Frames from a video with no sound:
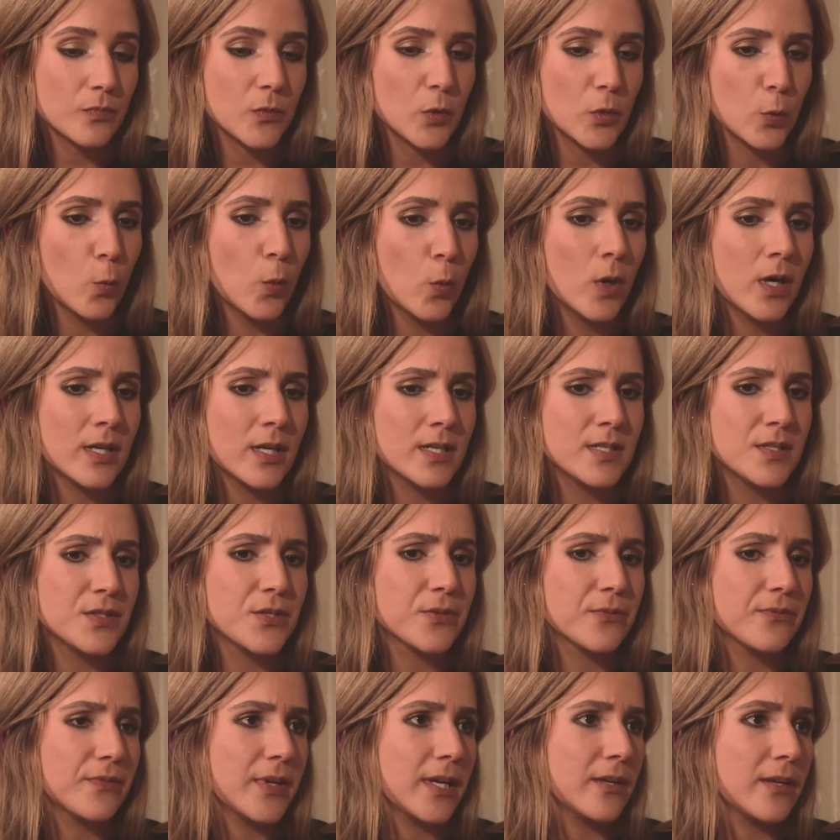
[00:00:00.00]
what is
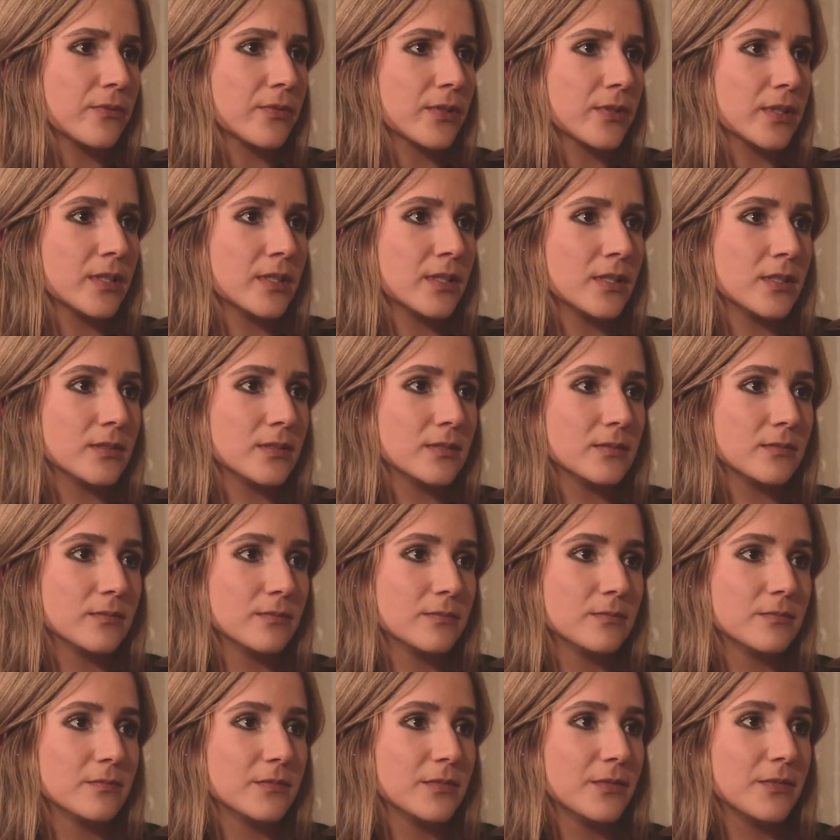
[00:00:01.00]
your favorite
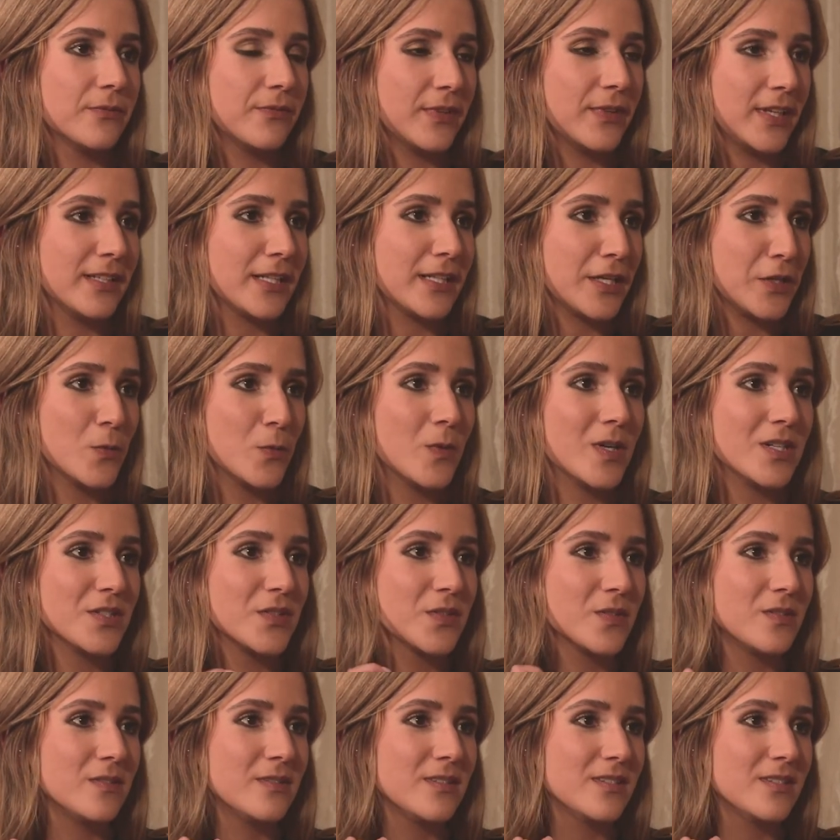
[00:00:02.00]
thing that you want
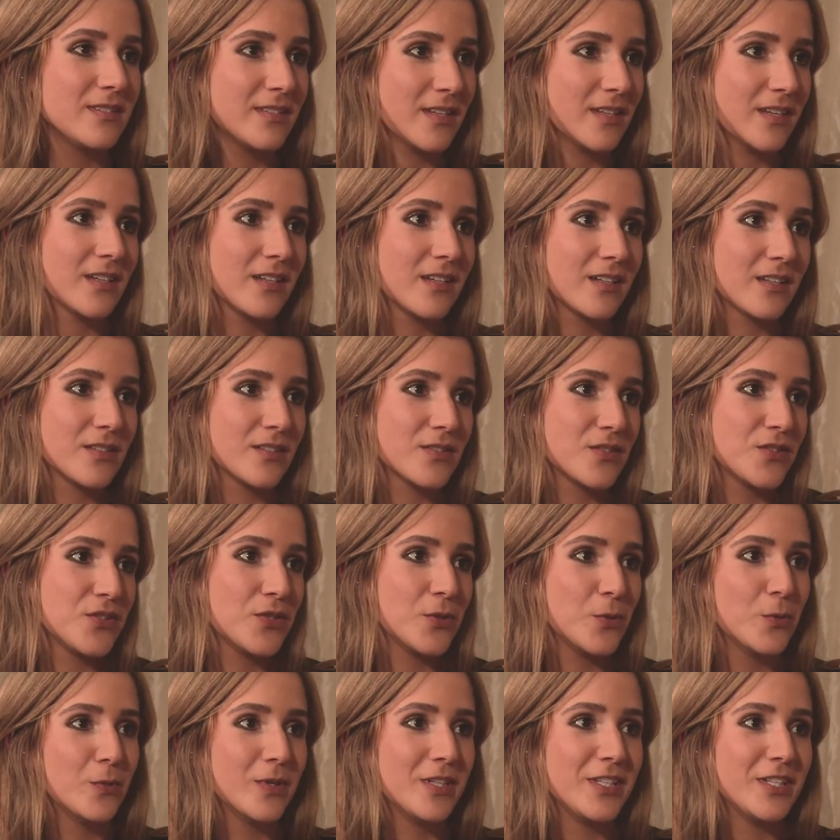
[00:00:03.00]
to stick
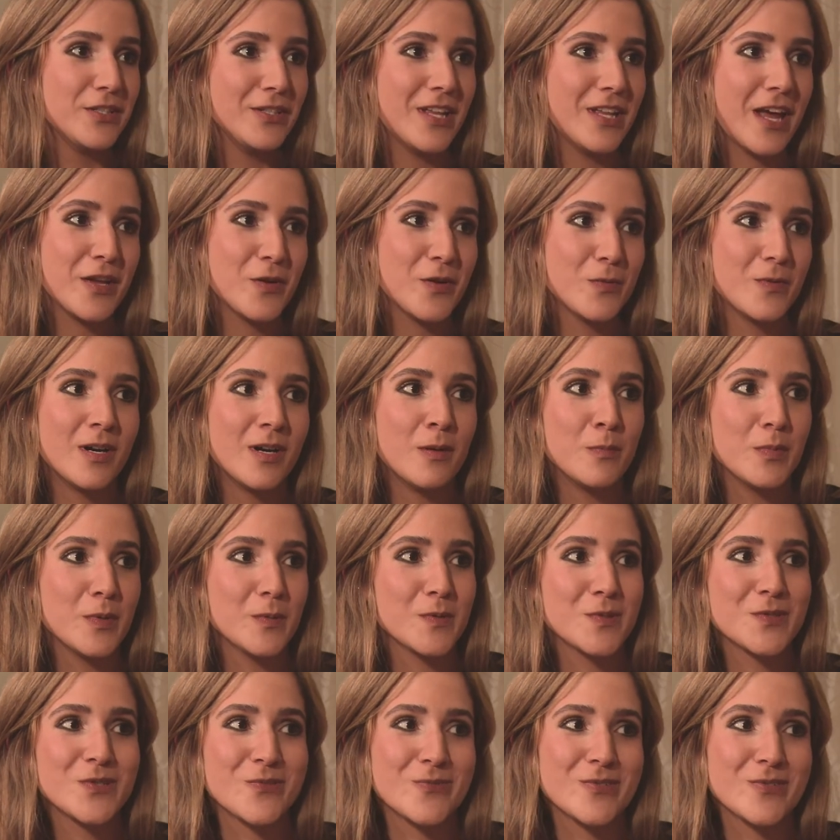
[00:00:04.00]
to and that you want
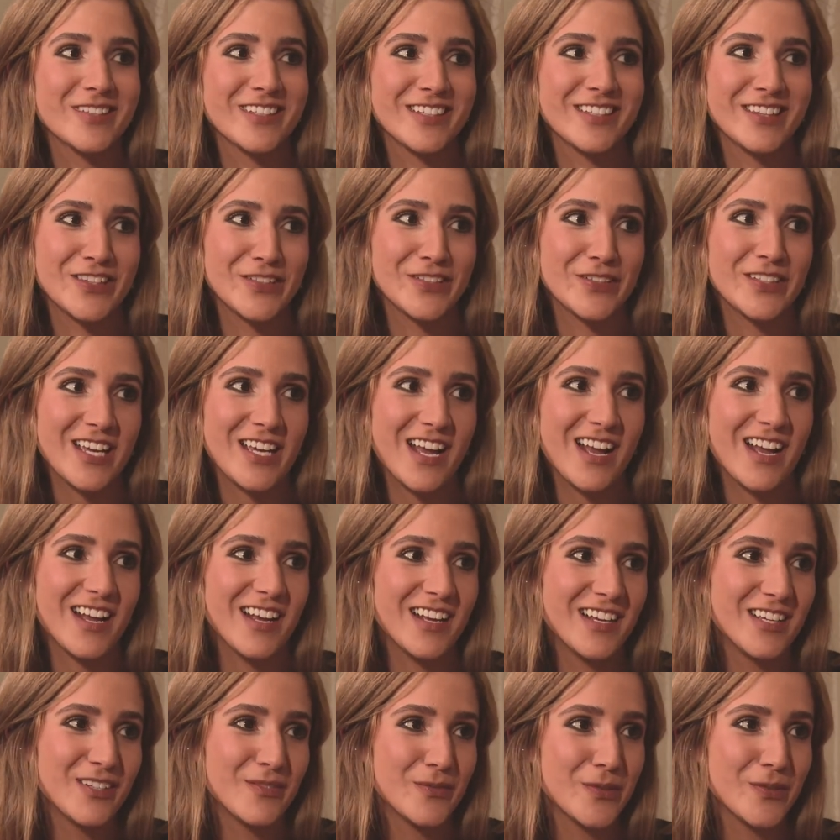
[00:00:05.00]
people to really look
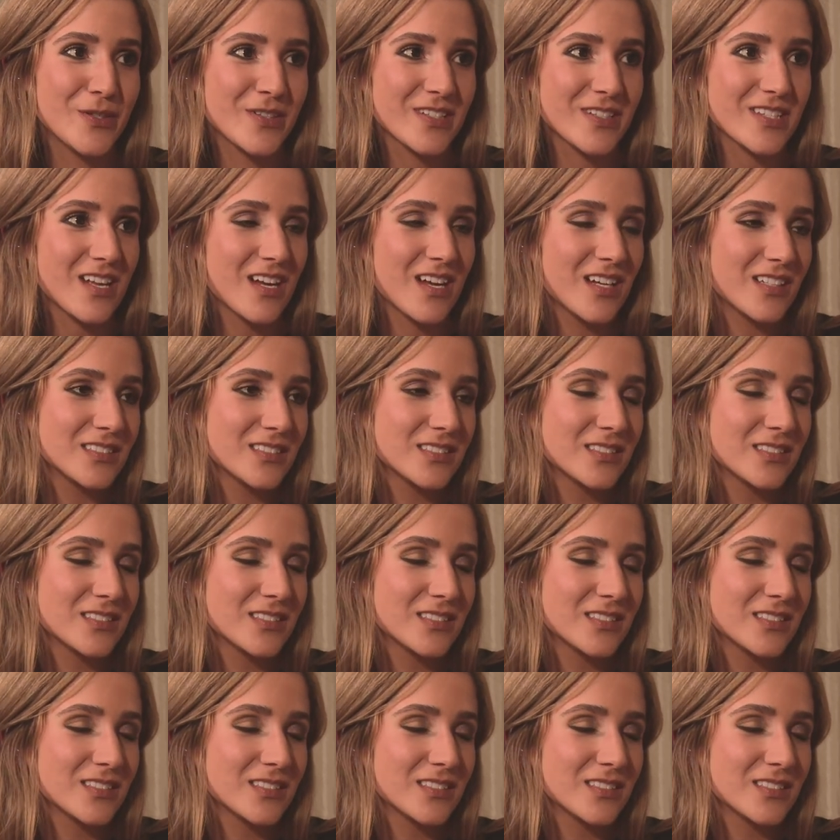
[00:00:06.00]
at and focus on?